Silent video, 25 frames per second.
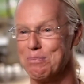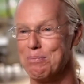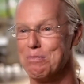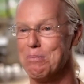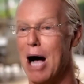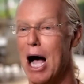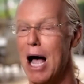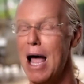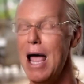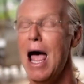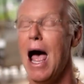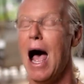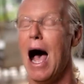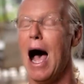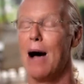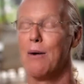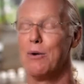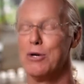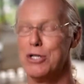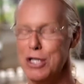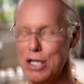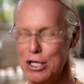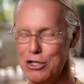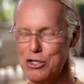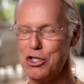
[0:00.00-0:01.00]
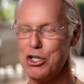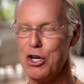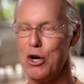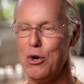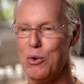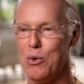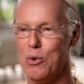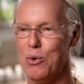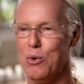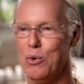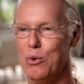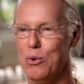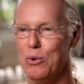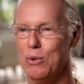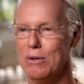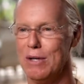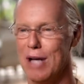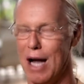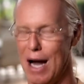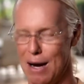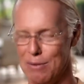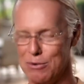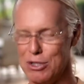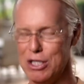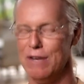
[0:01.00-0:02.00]
I was in school,
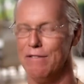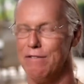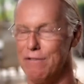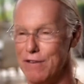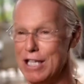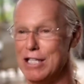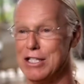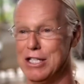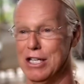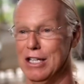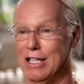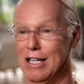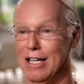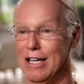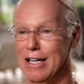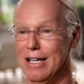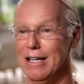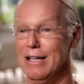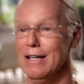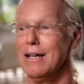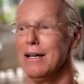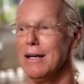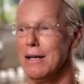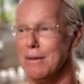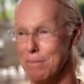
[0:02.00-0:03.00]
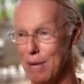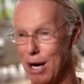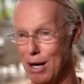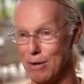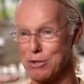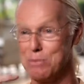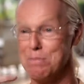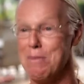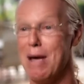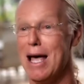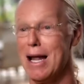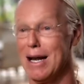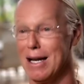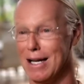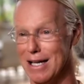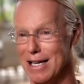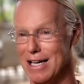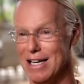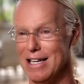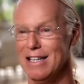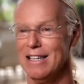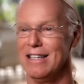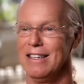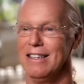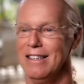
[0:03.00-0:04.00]
I was physically, but I was
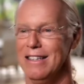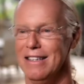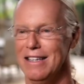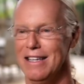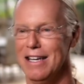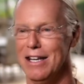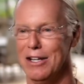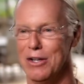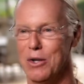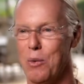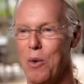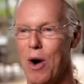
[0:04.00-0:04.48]
mentally in the